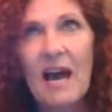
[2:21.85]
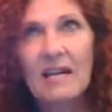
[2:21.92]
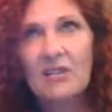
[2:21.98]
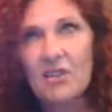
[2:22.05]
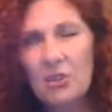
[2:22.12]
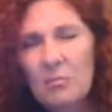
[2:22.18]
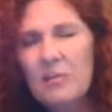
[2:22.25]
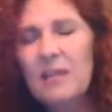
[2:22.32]
I
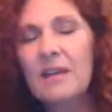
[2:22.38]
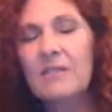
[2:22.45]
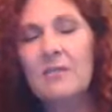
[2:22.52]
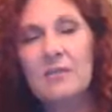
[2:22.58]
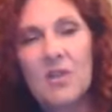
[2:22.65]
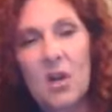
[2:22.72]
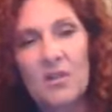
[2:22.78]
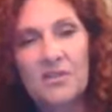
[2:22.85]
do believe it
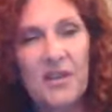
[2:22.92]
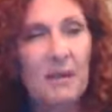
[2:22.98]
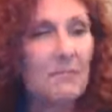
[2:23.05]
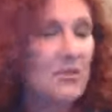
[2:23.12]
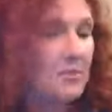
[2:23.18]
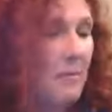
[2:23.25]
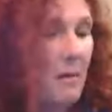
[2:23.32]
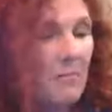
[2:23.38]
was
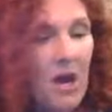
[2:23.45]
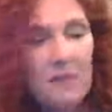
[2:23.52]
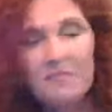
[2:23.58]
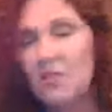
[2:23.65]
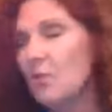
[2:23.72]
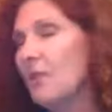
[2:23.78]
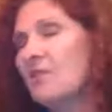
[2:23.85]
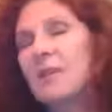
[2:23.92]
Alzheimer's. My mom
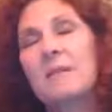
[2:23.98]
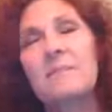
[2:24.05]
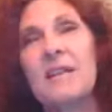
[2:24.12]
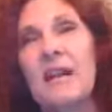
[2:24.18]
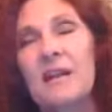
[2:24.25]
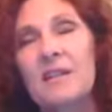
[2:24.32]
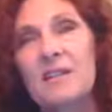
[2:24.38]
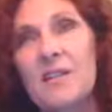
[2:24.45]
swears up and
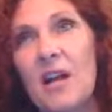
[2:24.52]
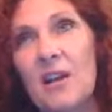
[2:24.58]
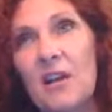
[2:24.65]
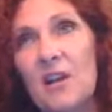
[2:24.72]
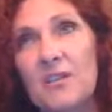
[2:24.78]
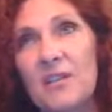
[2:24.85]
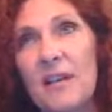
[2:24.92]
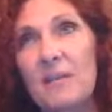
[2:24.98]
down it's not
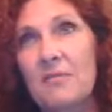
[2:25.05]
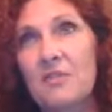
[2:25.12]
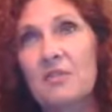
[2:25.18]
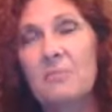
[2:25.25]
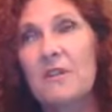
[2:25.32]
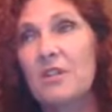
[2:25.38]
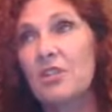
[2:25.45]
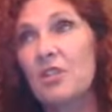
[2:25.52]
Alzheimer's,
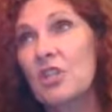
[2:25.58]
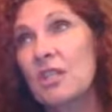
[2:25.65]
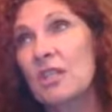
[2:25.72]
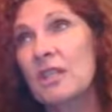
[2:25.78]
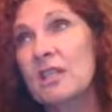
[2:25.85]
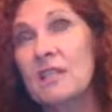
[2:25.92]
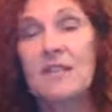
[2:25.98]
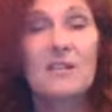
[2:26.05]
but
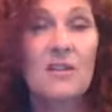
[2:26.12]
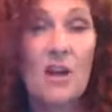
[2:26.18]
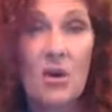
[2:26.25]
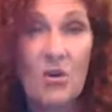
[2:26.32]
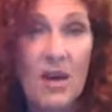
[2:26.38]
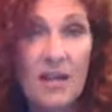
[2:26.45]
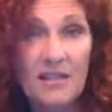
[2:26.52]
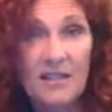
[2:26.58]
she didn't
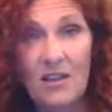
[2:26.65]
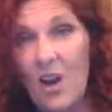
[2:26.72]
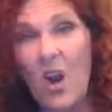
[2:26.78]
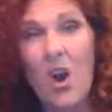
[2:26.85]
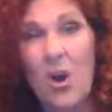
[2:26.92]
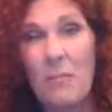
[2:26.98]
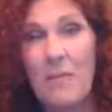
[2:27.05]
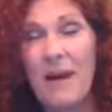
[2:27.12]
know us at
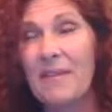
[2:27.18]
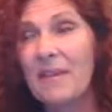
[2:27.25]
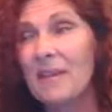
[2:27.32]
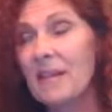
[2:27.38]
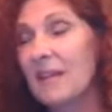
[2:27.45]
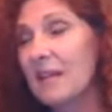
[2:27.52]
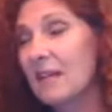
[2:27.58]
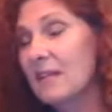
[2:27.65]
all by the
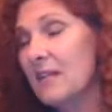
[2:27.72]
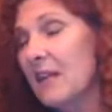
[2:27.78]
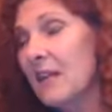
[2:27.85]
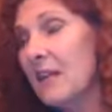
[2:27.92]
end.